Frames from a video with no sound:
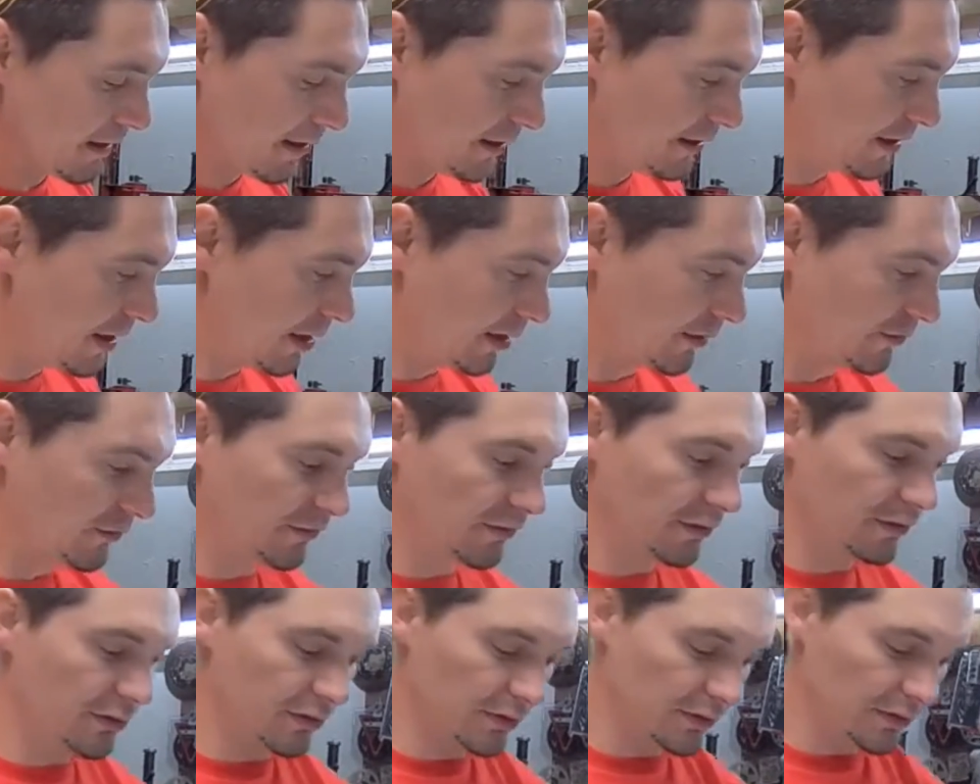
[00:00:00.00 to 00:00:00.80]
Now I
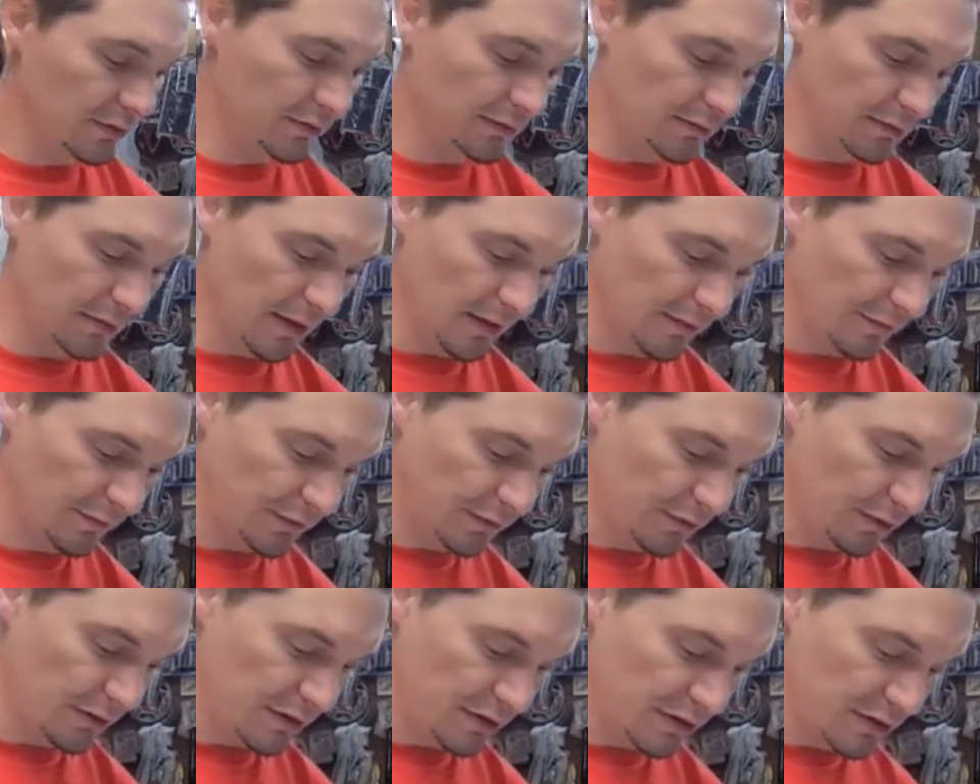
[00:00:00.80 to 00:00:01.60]
flew
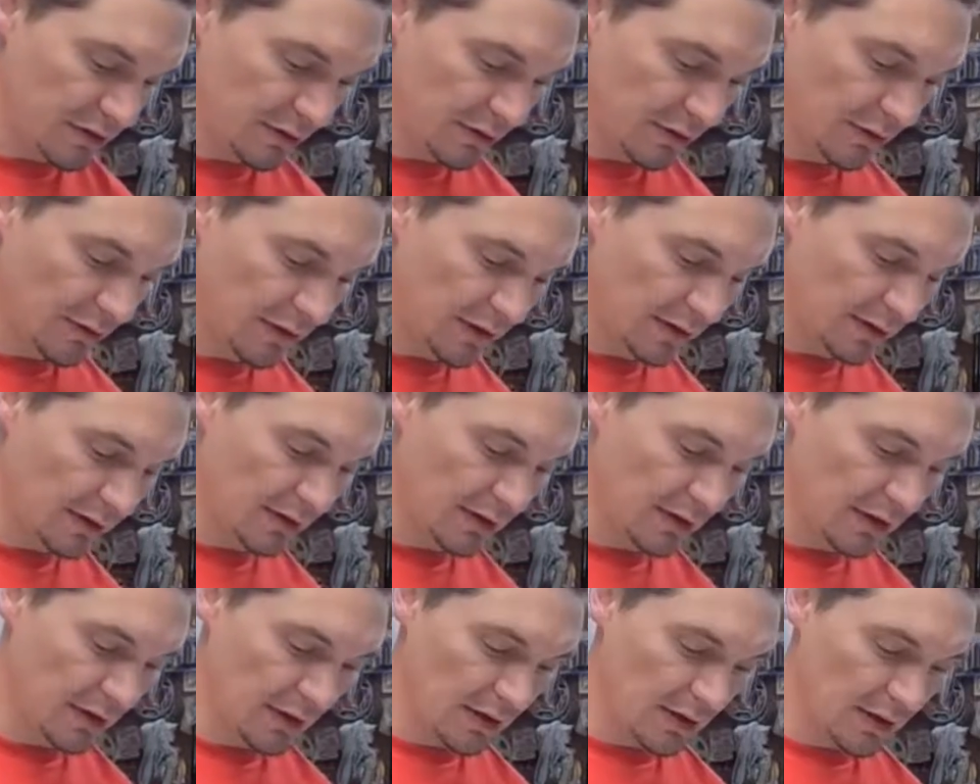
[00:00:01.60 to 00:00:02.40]
the Torrent
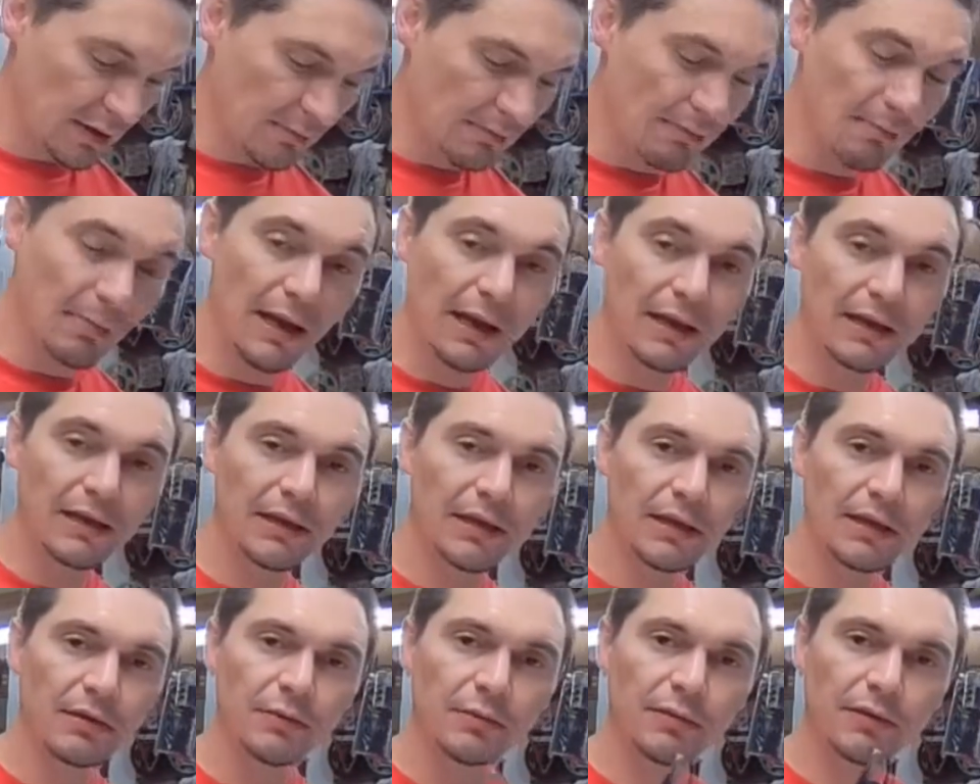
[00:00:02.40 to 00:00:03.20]

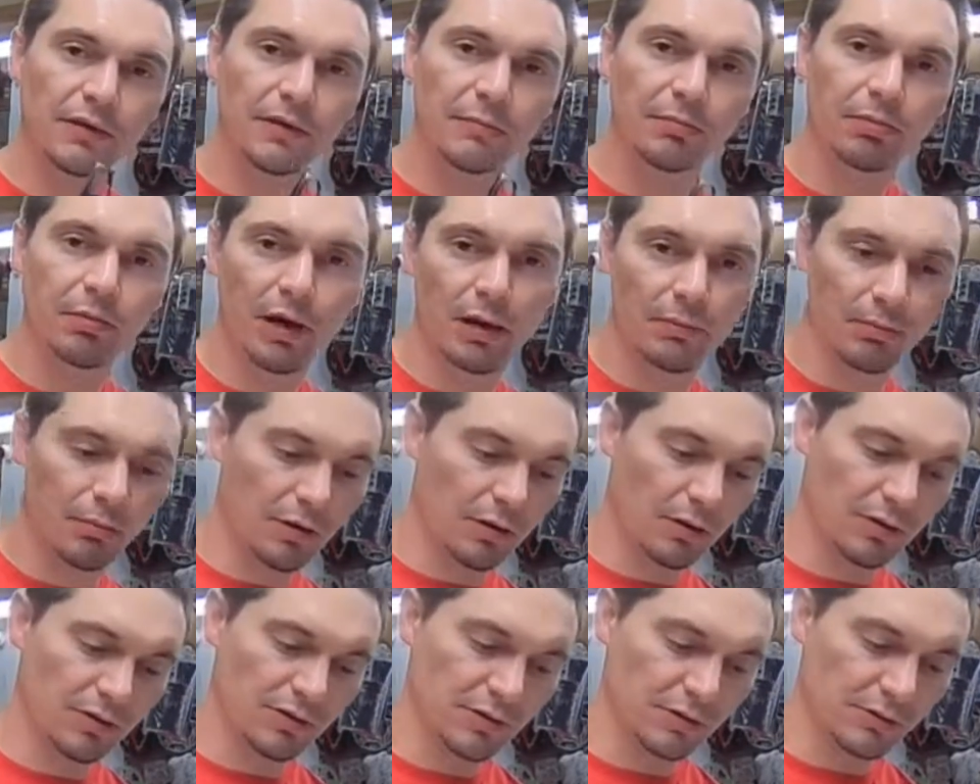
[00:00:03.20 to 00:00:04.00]
mainly with the prop
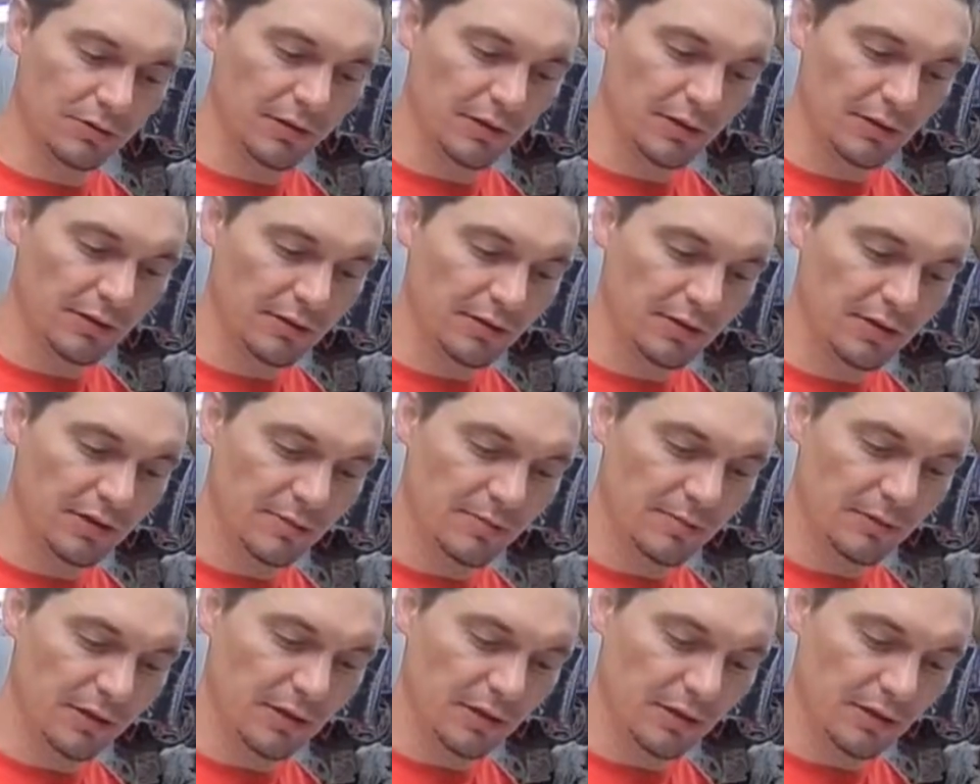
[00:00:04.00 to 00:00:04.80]
guards on it, just
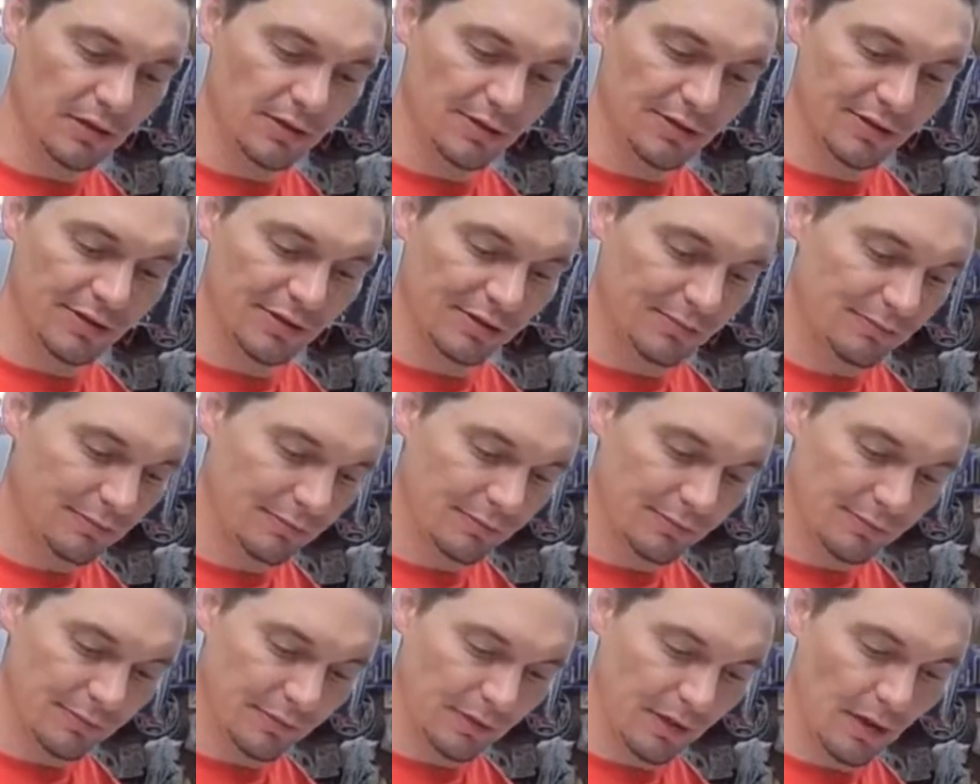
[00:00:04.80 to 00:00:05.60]
because
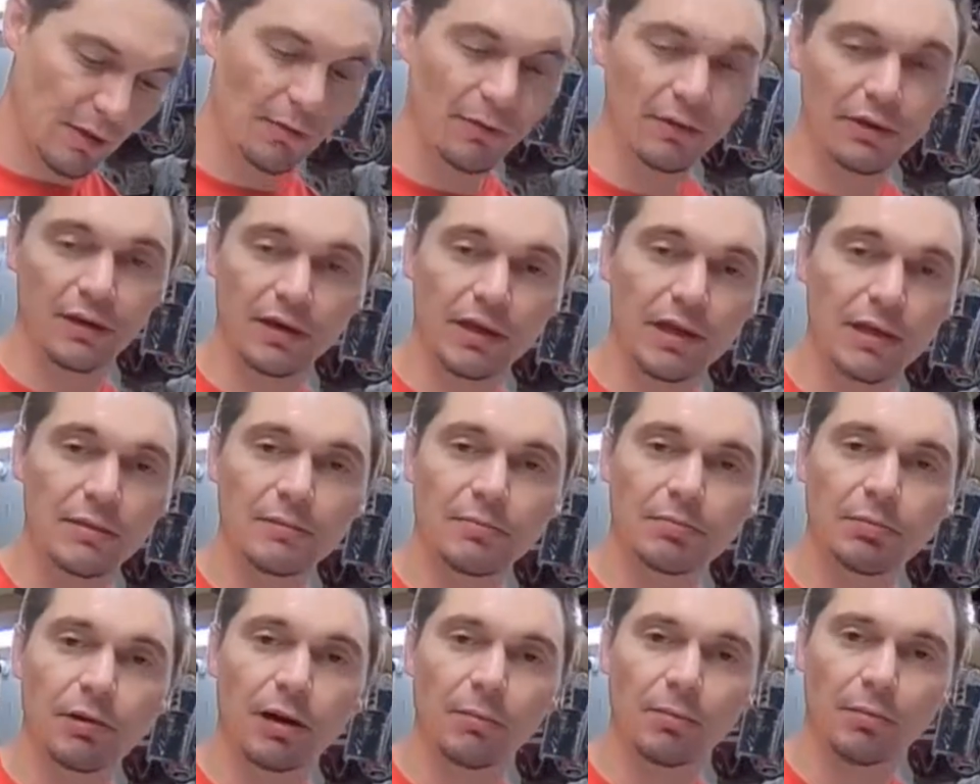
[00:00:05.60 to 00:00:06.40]
I wanted to keep the
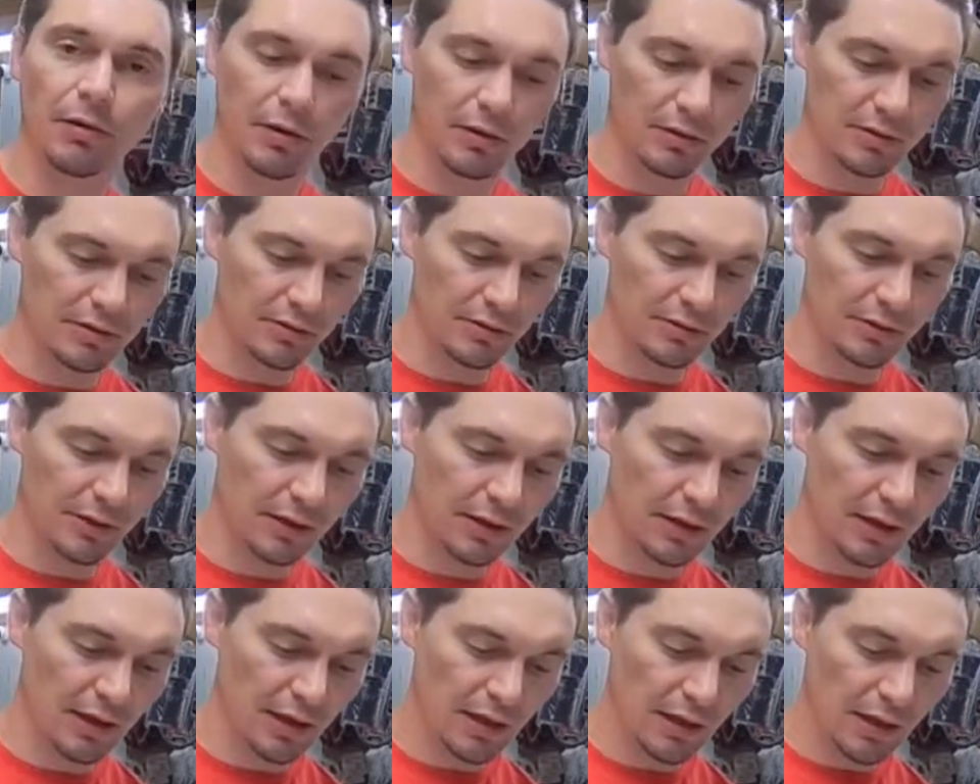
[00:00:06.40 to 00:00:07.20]
prop guards on it,
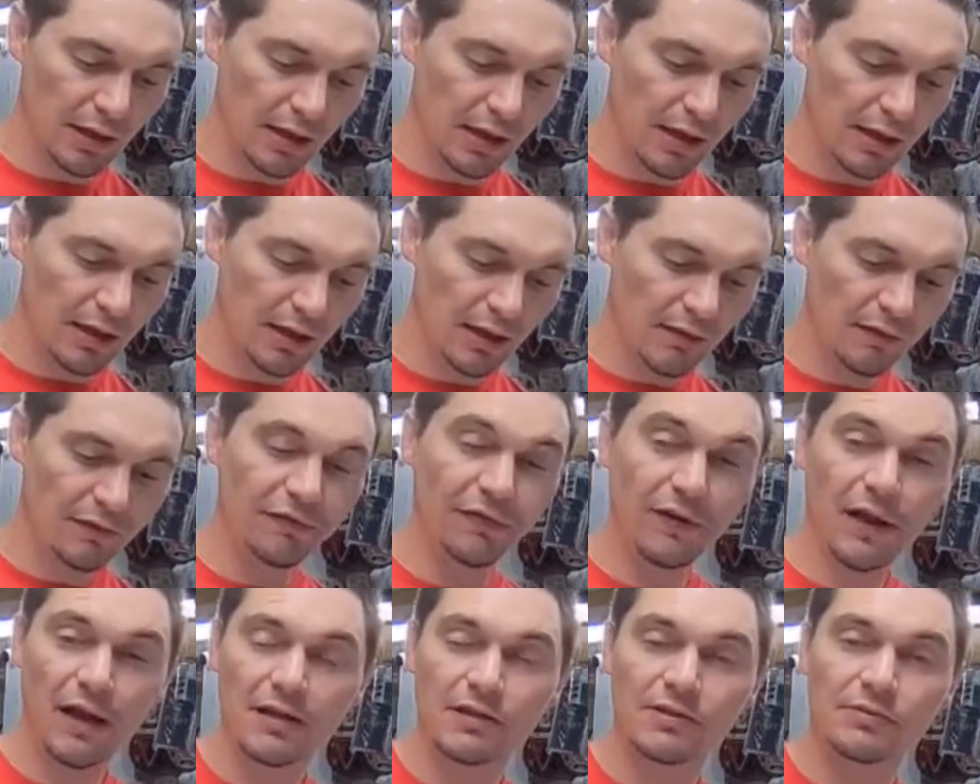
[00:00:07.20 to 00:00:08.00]
and it
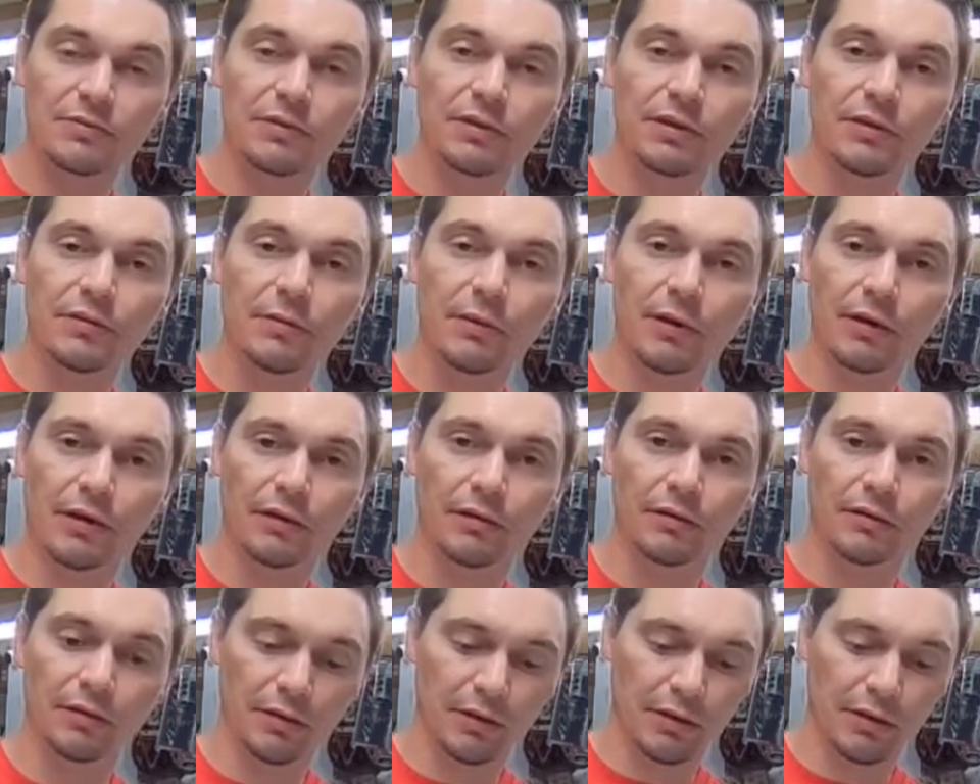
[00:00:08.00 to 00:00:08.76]
flies really well.